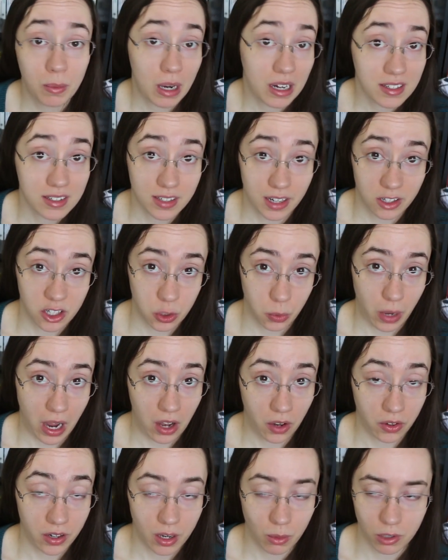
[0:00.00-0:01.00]
about
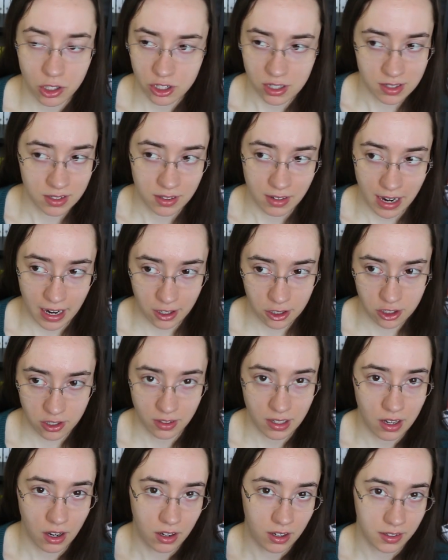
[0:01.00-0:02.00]
sexuality, which isn't
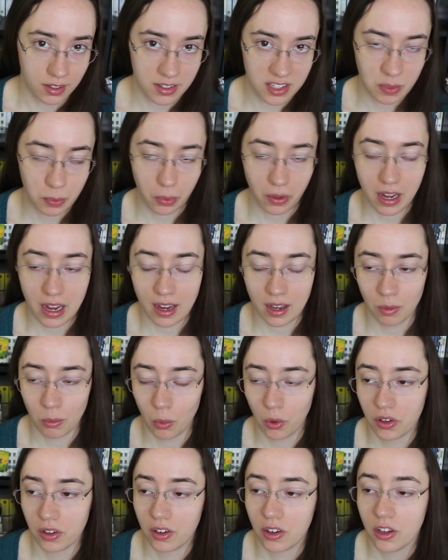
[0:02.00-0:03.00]
actually on display in
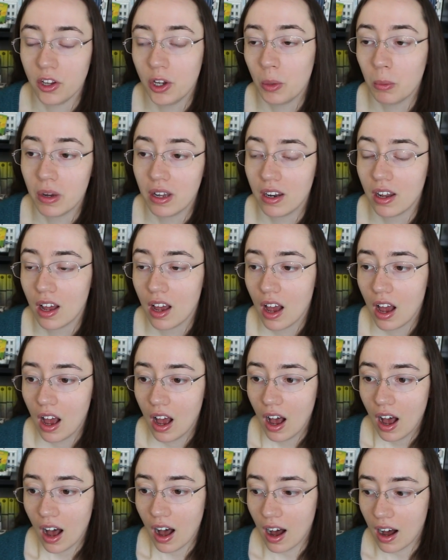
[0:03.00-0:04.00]
More Than Human.
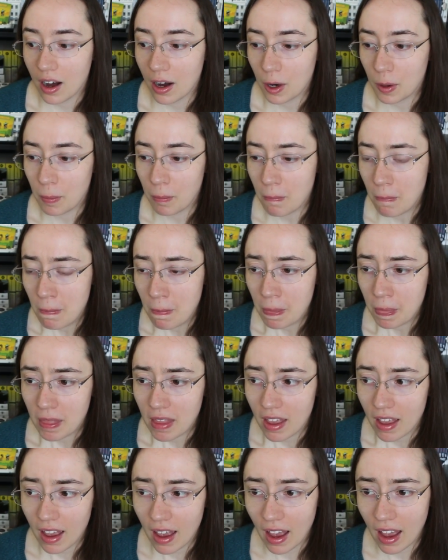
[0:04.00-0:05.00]
Um,
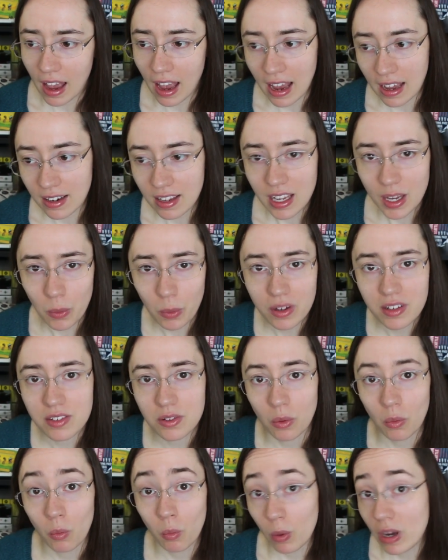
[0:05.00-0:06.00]
and he
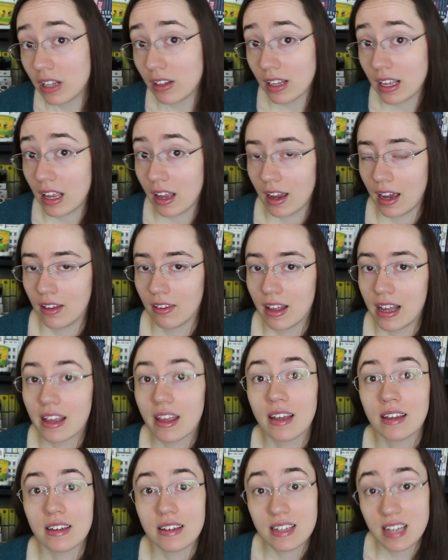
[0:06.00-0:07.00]
was willing and like
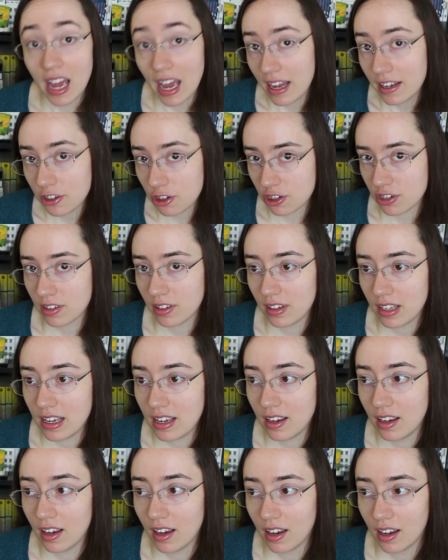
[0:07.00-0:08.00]

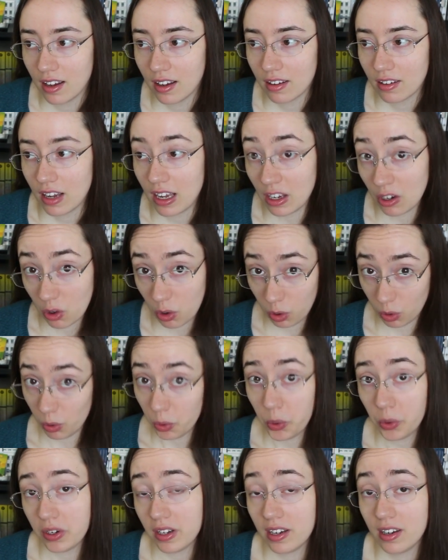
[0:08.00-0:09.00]
intentionally
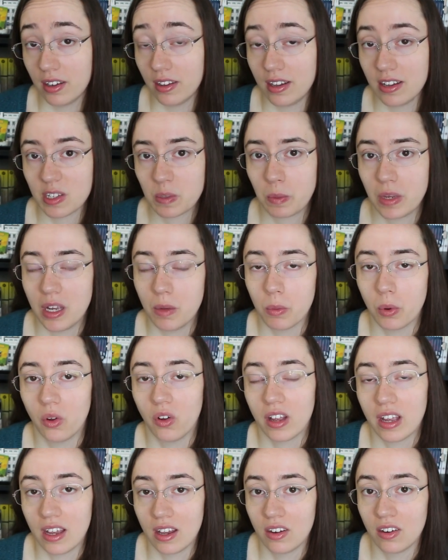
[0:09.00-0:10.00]
included these
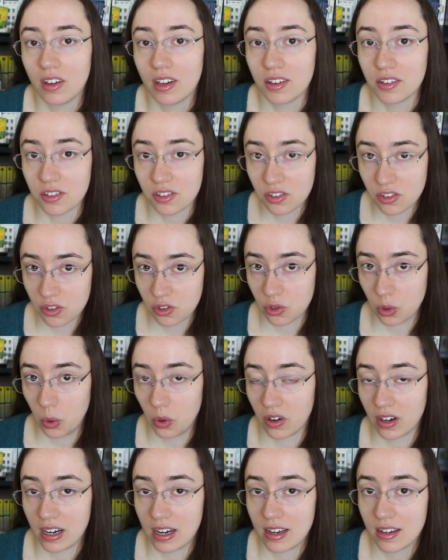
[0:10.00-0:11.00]
people in his
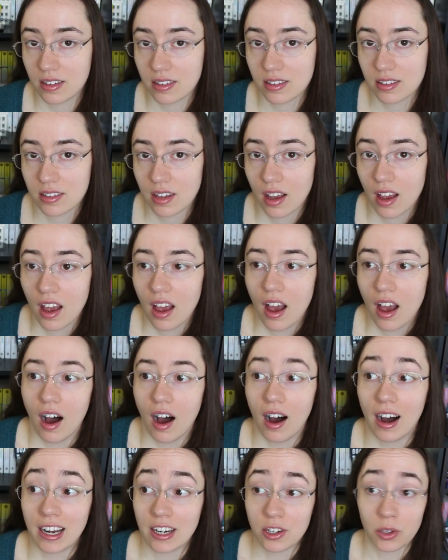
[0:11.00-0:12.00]
stories.
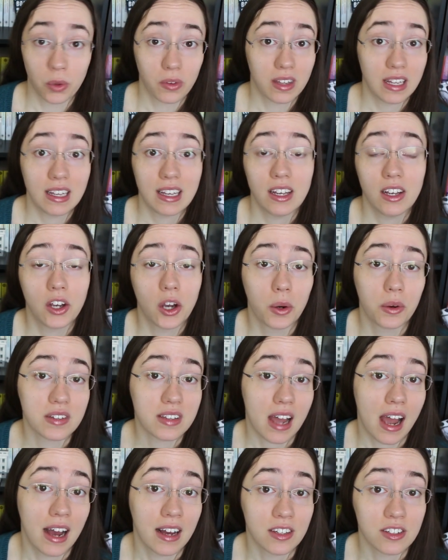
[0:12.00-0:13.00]
I don't think he goes
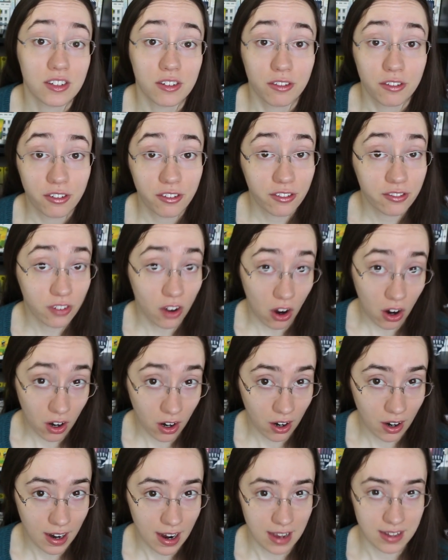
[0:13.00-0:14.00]
as
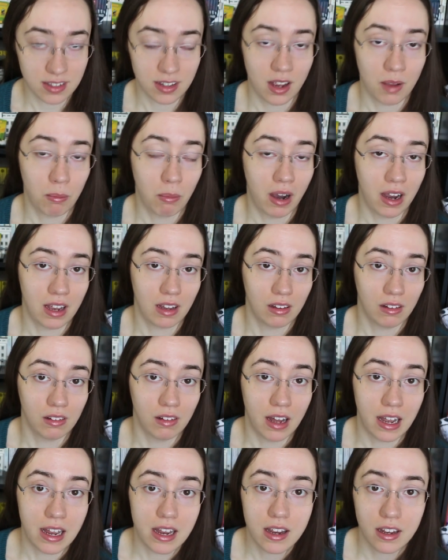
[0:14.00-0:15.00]
far as I might
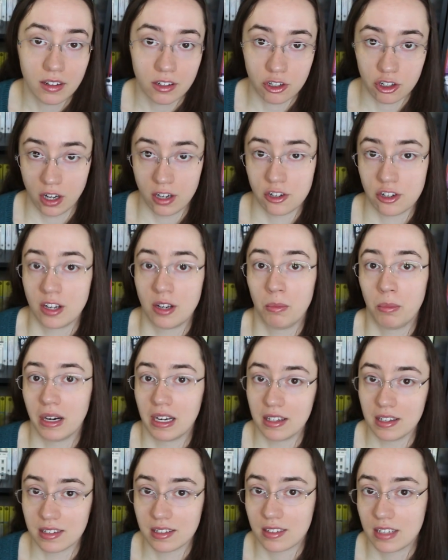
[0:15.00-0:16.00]
like, judging by
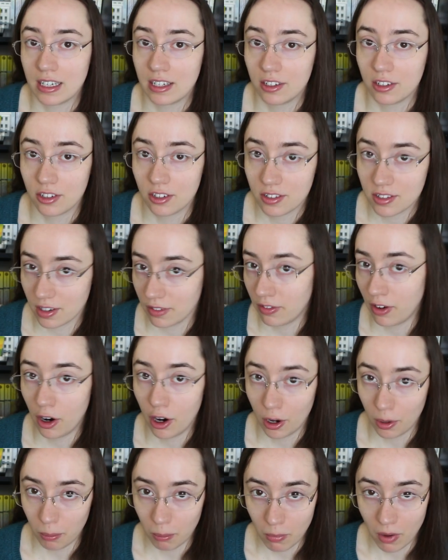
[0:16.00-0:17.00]
the standards of
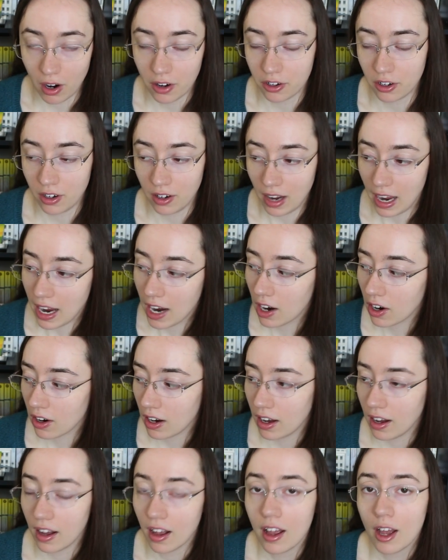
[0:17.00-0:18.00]
our modern
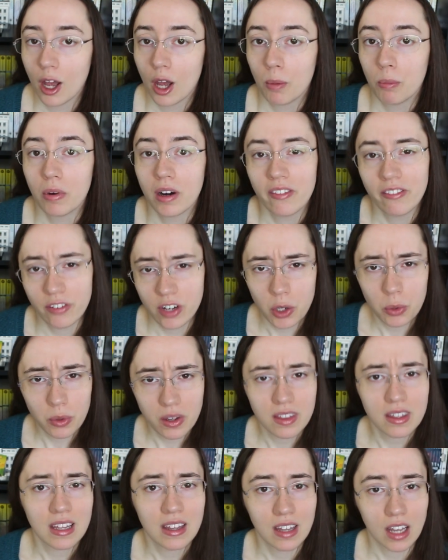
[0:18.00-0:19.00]
era, but viewed
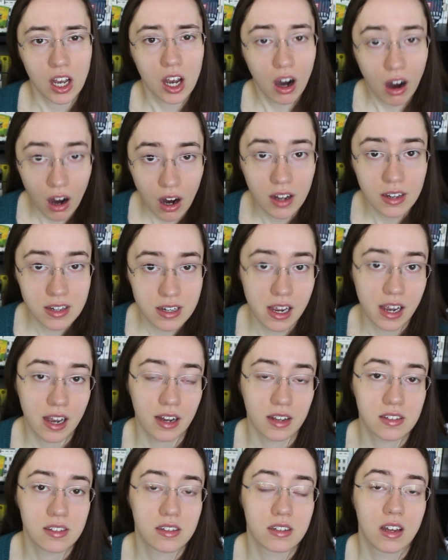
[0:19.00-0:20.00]
within the
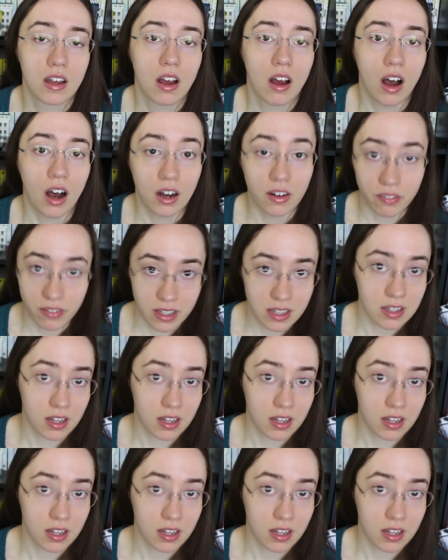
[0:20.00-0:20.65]
context of the